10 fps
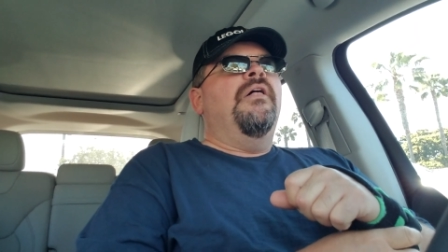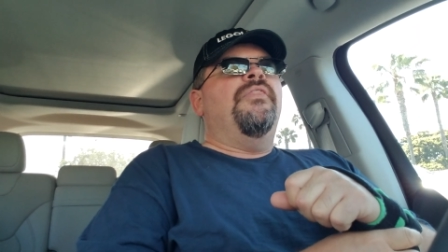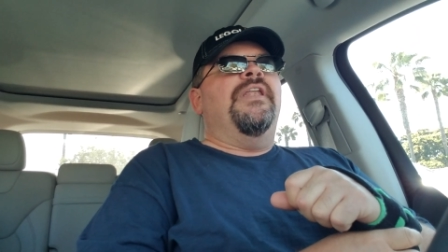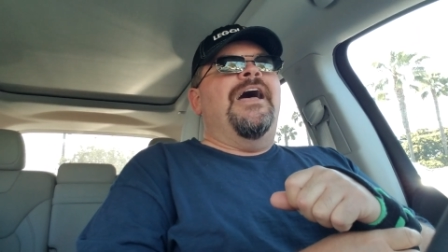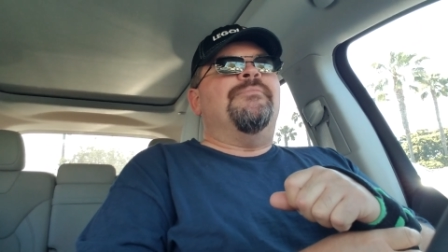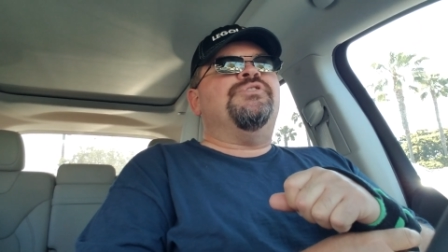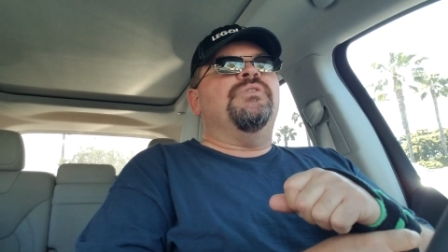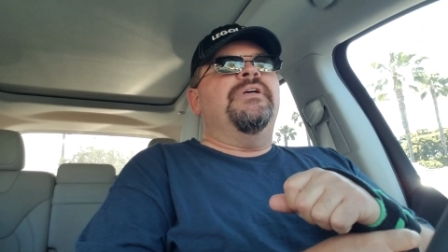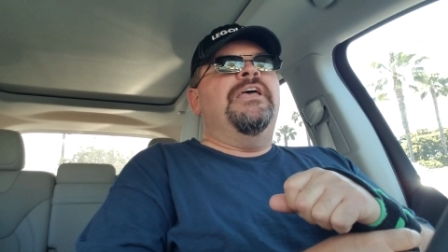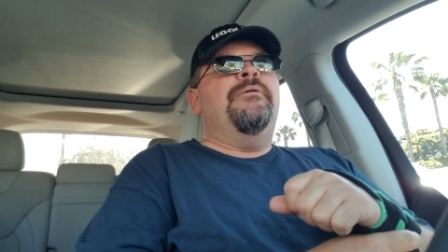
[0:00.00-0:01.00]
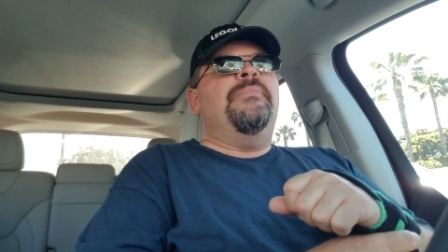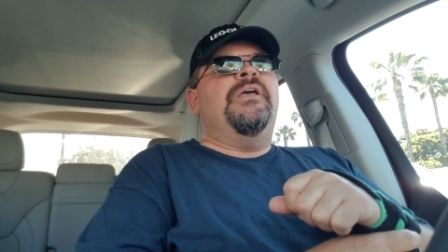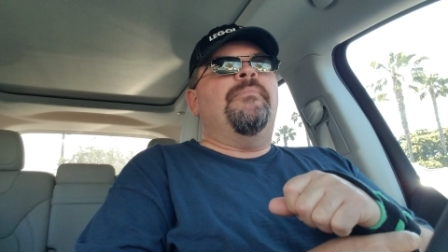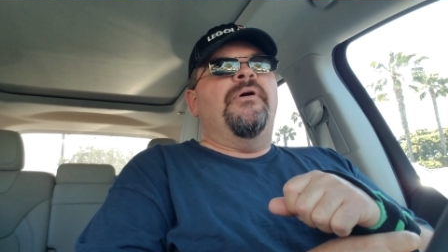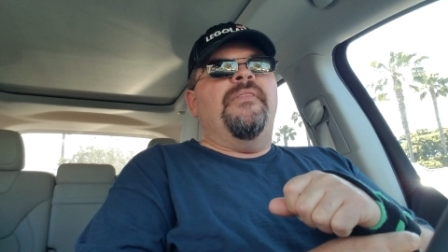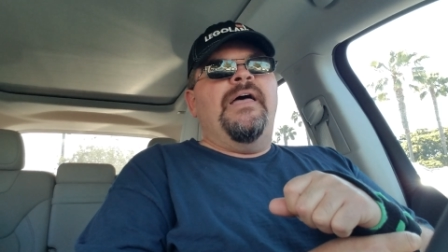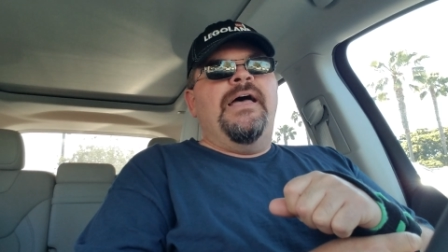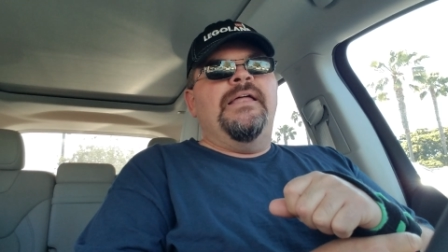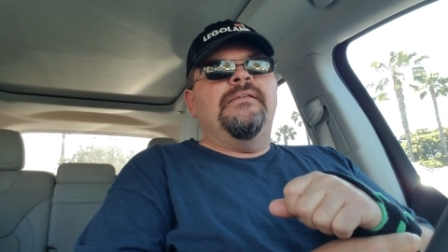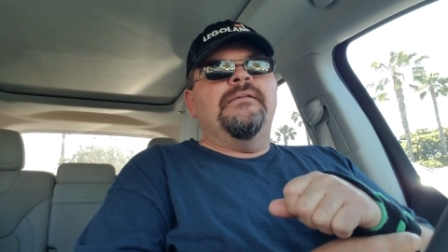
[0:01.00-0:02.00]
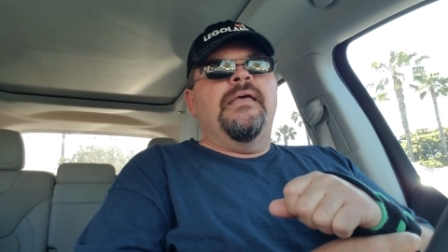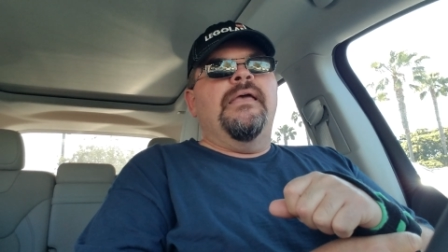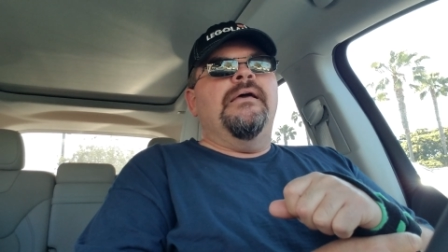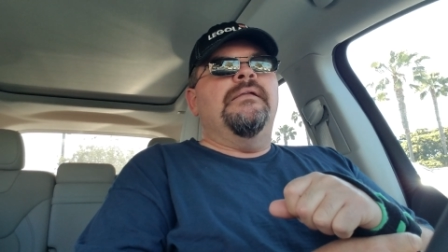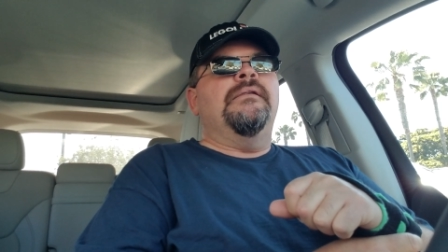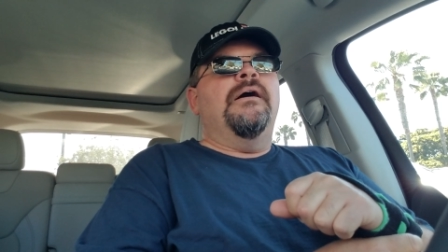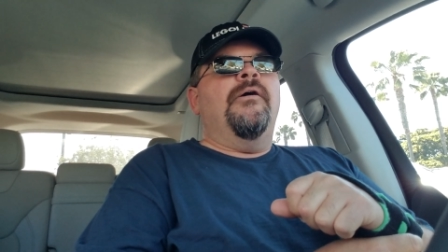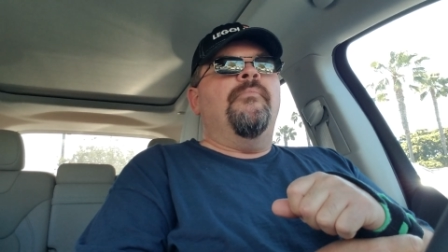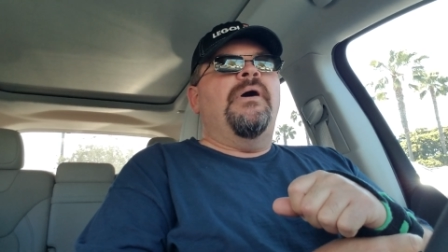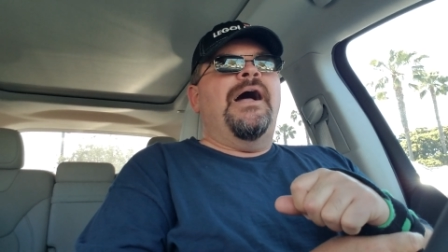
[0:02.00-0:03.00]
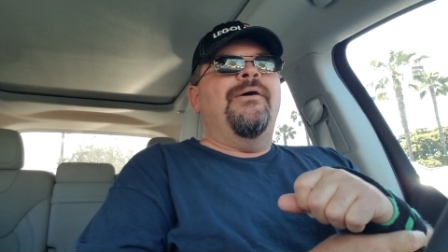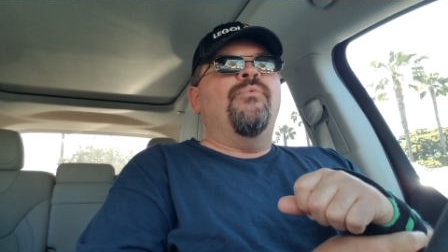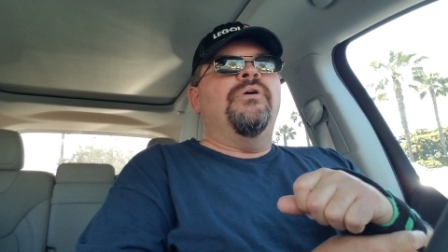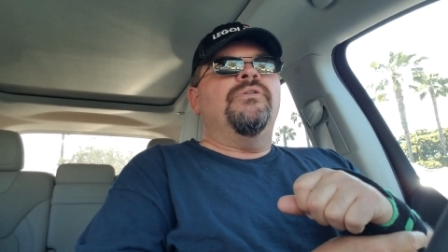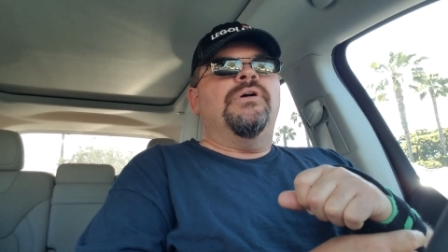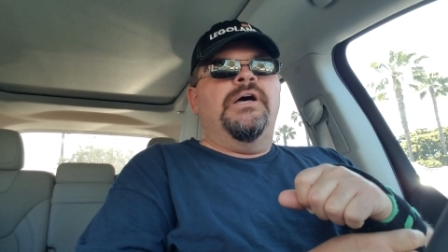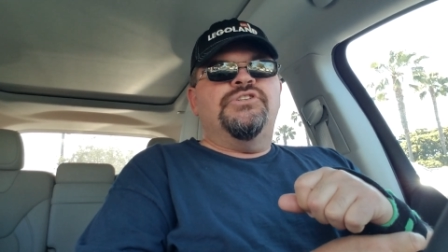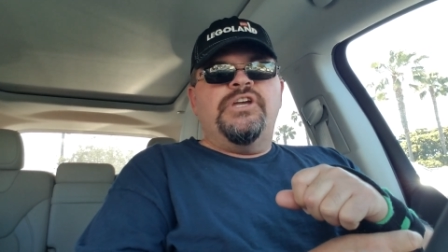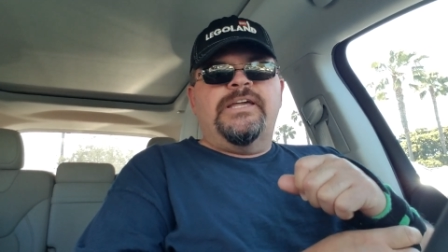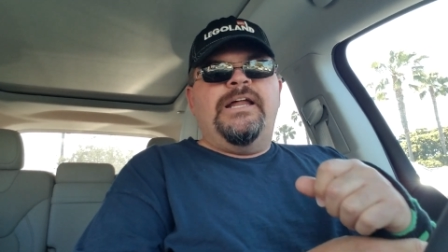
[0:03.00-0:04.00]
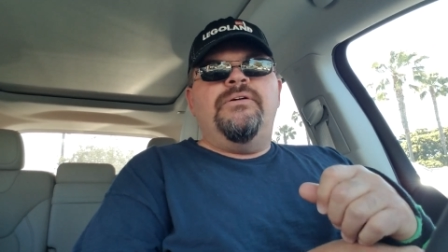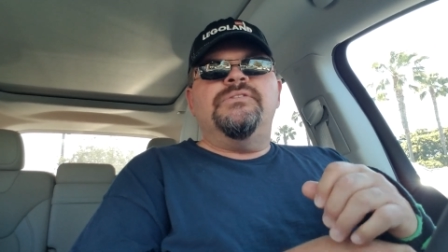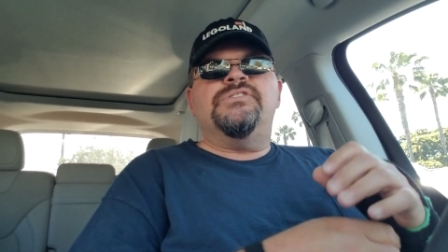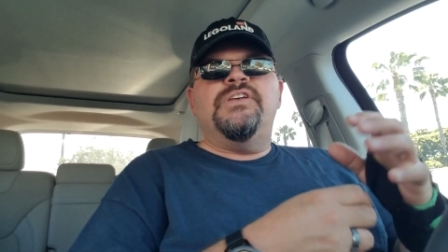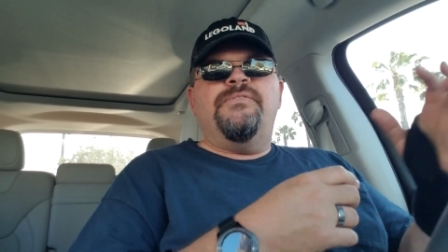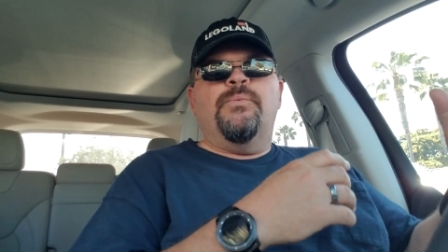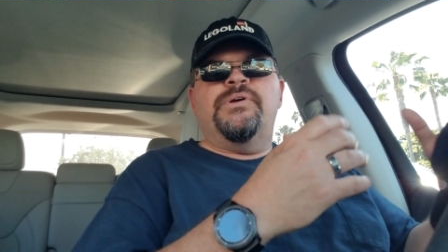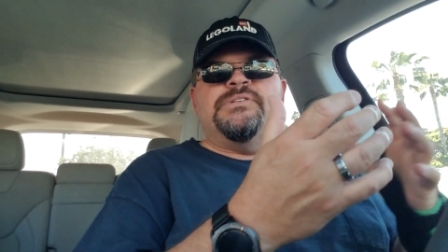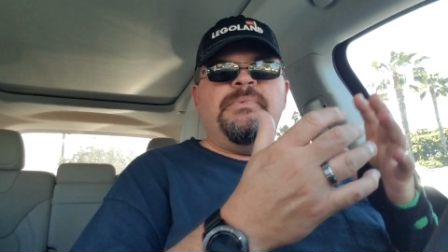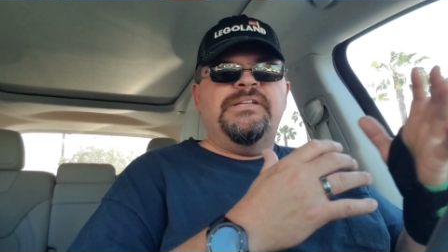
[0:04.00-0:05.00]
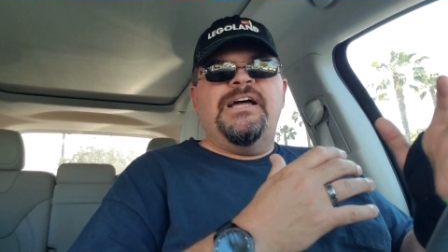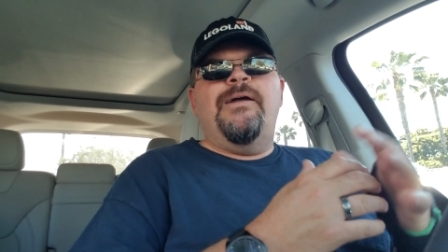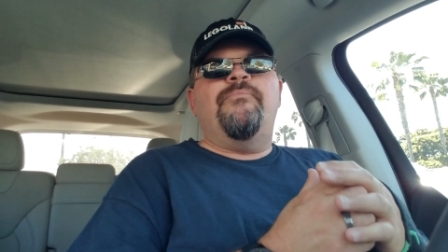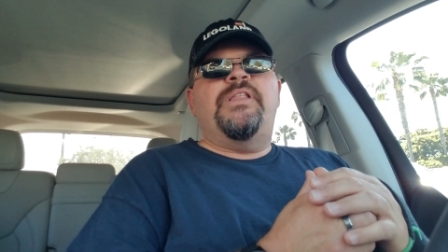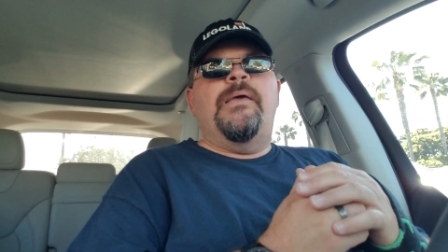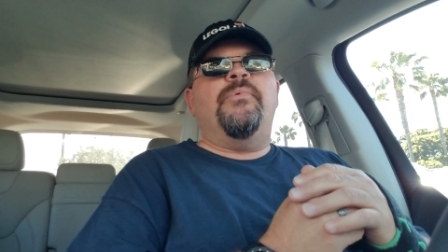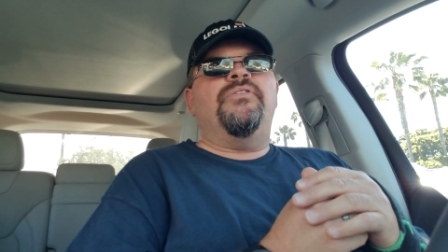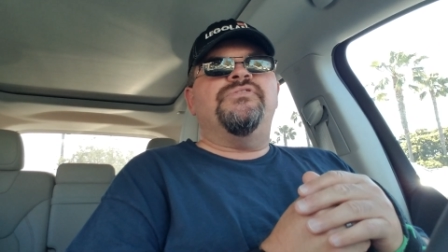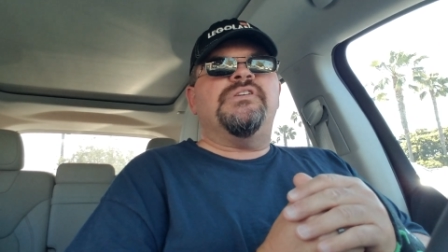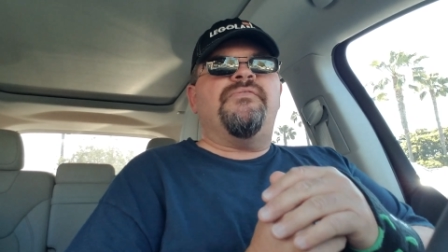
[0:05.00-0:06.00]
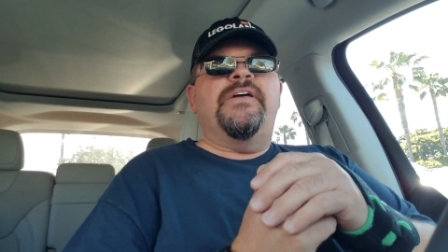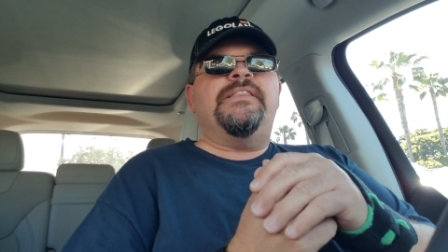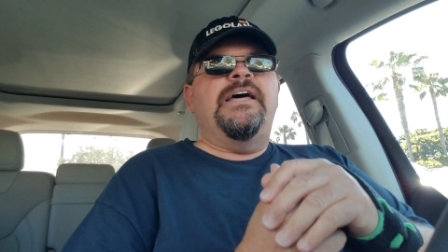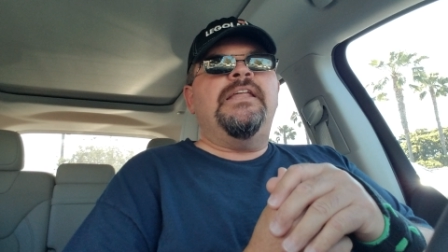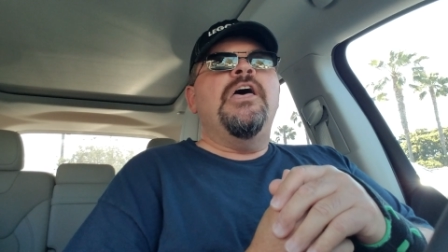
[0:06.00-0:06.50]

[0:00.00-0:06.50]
then absolutely hit me up on that, and um, I will uh, check it out and see if it works in my timetable and stuff like that.